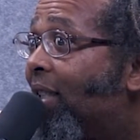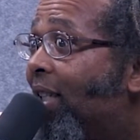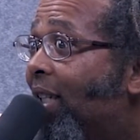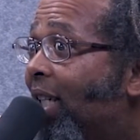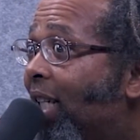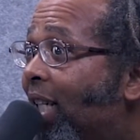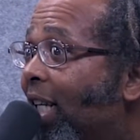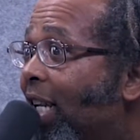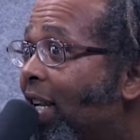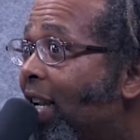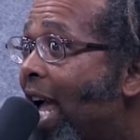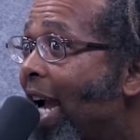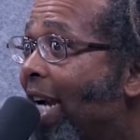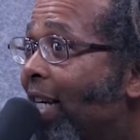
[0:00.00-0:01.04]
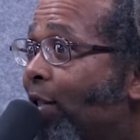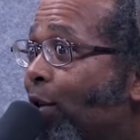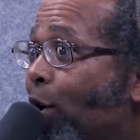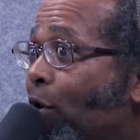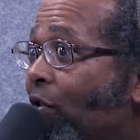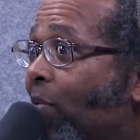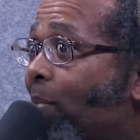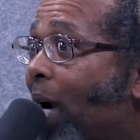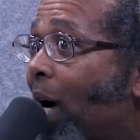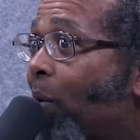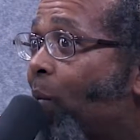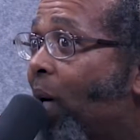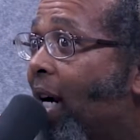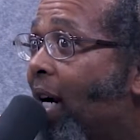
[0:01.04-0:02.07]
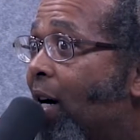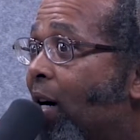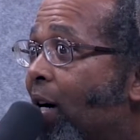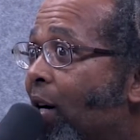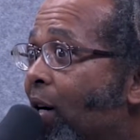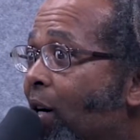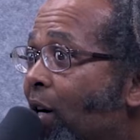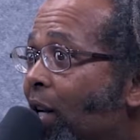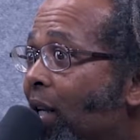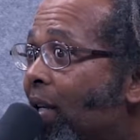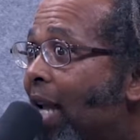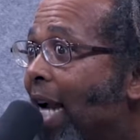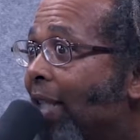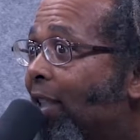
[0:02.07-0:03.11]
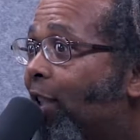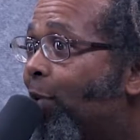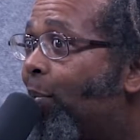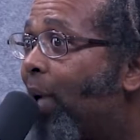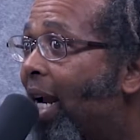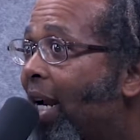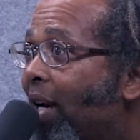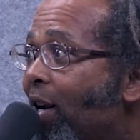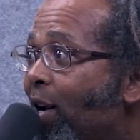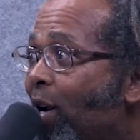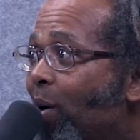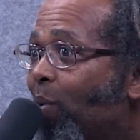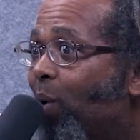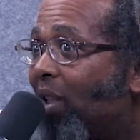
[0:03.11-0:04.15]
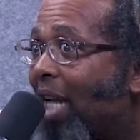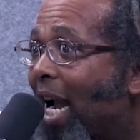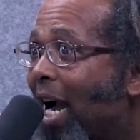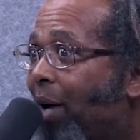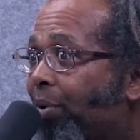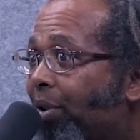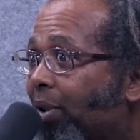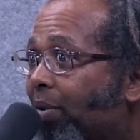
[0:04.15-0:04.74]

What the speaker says: the light over my rear license plate was out.